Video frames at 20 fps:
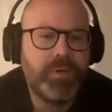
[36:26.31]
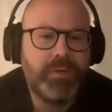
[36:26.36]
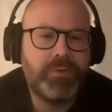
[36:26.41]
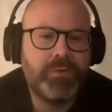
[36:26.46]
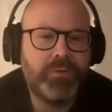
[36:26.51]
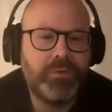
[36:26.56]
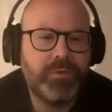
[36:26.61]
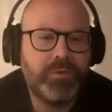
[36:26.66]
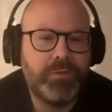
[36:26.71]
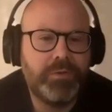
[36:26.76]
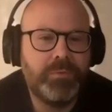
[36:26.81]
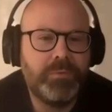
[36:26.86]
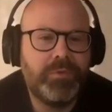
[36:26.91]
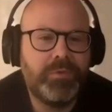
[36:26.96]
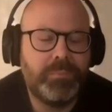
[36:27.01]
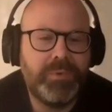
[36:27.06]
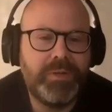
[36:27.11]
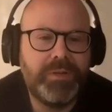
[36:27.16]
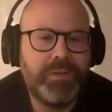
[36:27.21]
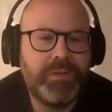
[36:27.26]
just because it was
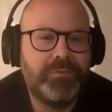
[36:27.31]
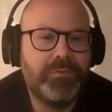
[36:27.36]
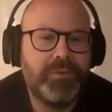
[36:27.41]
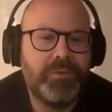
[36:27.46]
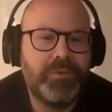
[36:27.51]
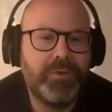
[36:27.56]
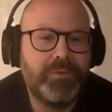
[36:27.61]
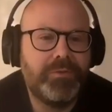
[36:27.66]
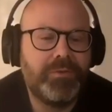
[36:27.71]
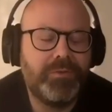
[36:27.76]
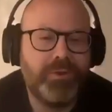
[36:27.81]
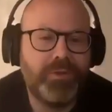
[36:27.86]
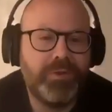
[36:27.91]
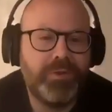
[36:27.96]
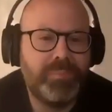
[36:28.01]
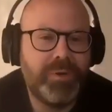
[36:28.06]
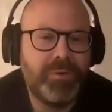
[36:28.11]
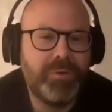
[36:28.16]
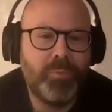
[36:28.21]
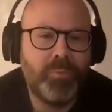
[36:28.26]
somebody different, not to
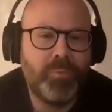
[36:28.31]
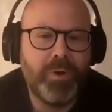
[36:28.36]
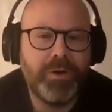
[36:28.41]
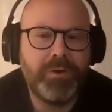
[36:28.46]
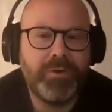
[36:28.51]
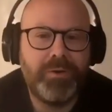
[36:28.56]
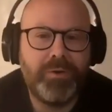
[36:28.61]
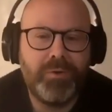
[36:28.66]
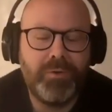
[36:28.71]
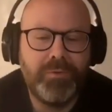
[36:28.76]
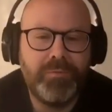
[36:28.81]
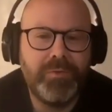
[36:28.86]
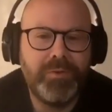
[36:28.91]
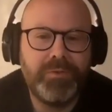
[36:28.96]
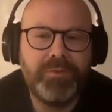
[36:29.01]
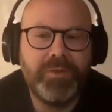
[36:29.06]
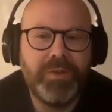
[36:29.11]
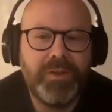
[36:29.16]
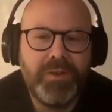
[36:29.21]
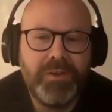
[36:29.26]
talk about work,
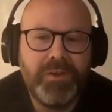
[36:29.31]
COVID,